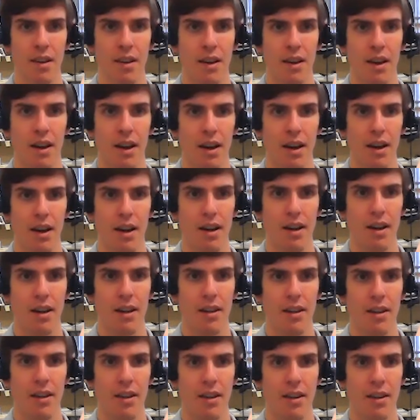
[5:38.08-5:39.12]

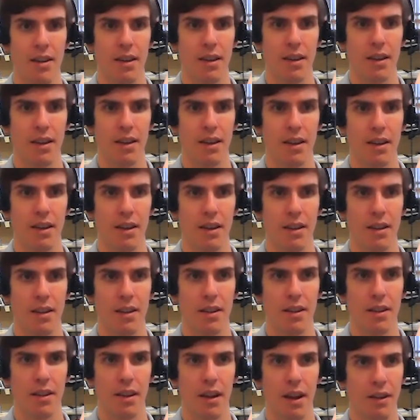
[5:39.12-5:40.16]
I
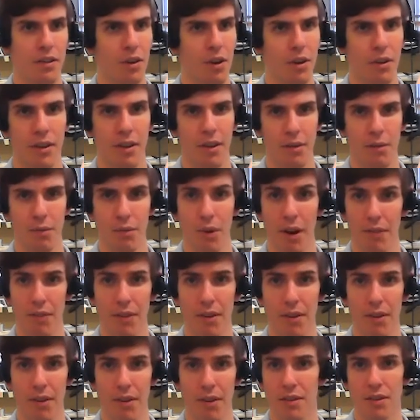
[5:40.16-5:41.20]
don't think
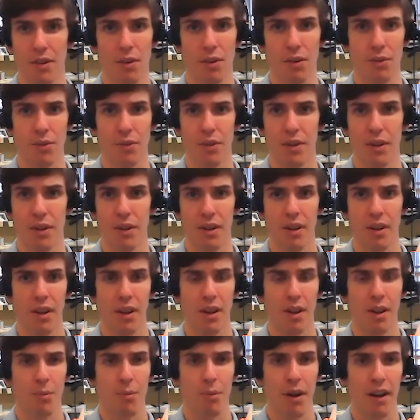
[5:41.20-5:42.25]
Revit solved it,
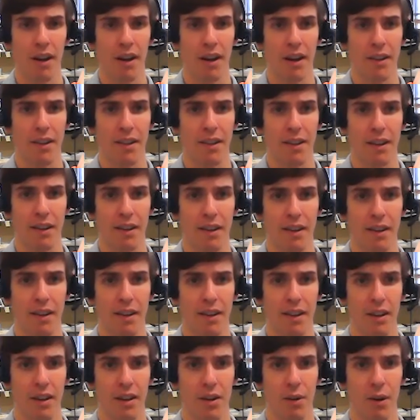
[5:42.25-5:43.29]
but I think
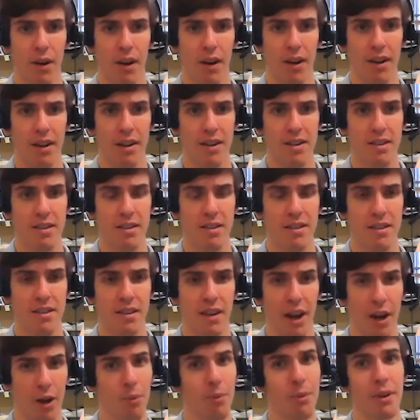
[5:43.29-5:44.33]
QARC is
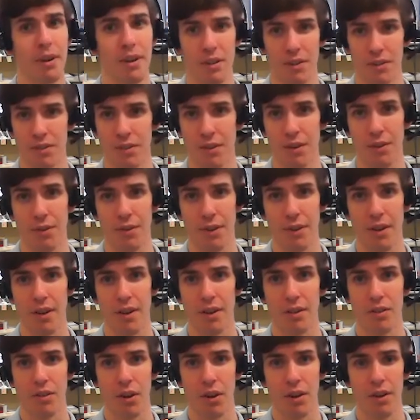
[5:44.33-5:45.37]
helping solve it,
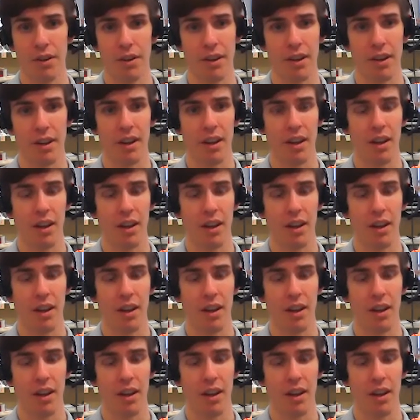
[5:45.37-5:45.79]
certainly.